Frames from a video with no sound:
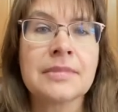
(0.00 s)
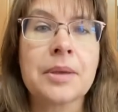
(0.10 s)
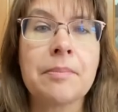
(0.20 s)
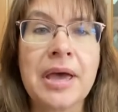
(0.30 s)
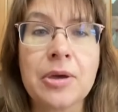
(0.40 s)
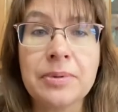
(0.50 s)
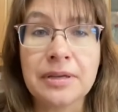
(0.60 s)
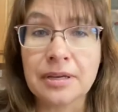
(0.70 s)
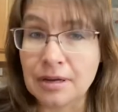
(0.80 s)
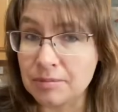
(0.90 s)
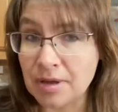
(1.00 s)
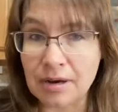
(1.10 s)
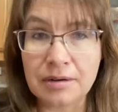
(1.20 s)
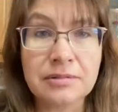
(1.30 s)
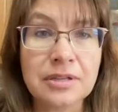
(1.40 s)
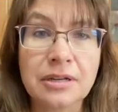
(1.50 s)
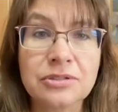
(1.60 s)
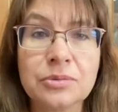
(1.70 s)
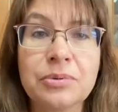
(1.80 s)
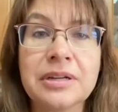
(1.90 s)
my opinion. I'm not a doctor
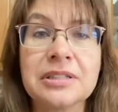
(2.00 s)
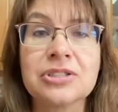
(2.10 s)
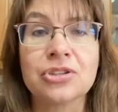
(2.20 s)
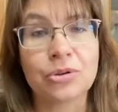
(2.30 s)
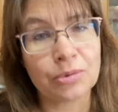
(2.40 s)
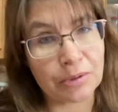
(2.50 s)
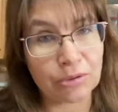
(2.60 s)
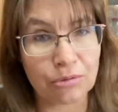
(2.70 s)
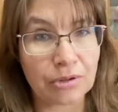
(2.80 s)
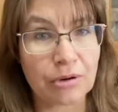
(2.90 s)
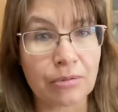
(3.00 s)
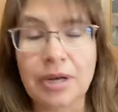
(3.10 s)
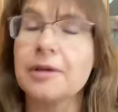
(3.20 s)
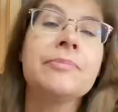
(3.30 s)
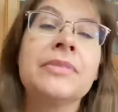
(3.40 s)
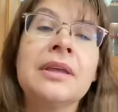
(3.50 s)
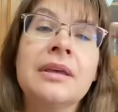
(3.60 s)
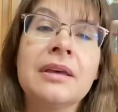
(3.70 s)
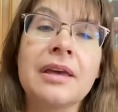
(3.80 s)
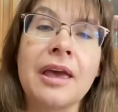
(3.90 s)
practitioner. We went through that already.
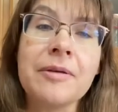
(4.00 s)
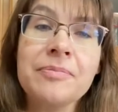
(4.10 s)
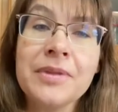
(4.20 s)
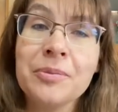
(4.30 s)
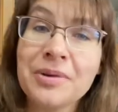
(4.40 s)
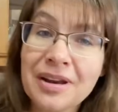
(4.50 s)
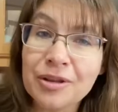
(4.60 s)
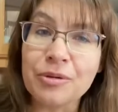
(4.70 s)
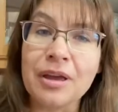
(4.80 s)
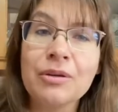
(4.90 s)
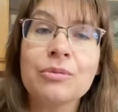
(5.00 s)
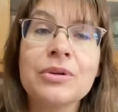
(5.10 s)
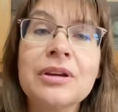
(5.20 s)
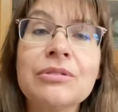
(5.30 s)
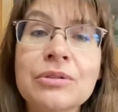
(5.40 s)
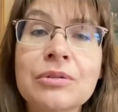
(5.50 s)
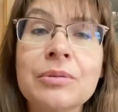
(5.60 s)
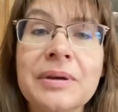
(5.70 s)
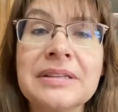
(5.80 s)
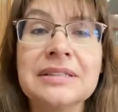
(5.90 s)
Okay. But anyway, we are doing the
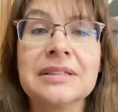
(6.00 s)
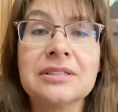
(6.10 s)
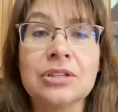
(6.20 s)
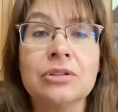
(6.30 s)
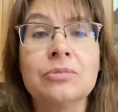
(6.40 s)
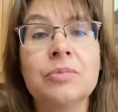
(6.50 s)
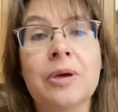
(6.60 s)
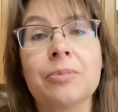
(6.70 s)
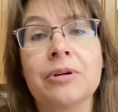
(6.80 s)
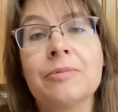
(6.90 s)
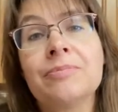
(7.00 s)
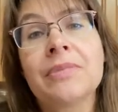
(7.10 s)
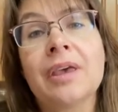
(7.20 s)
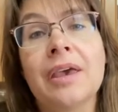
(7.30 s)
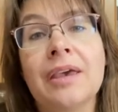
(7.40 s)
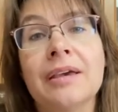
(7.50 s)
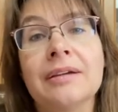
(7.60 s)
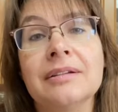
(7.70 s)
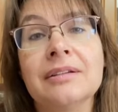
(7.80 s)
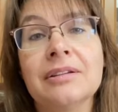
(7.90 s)
basic salt and pepper
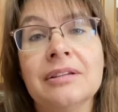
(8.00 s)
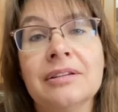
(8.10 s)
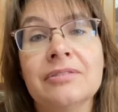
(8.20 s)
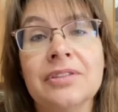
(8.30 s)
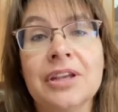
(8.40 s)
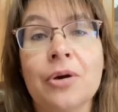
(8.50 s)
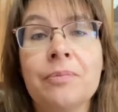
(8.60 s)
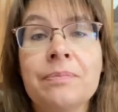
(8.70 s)
and video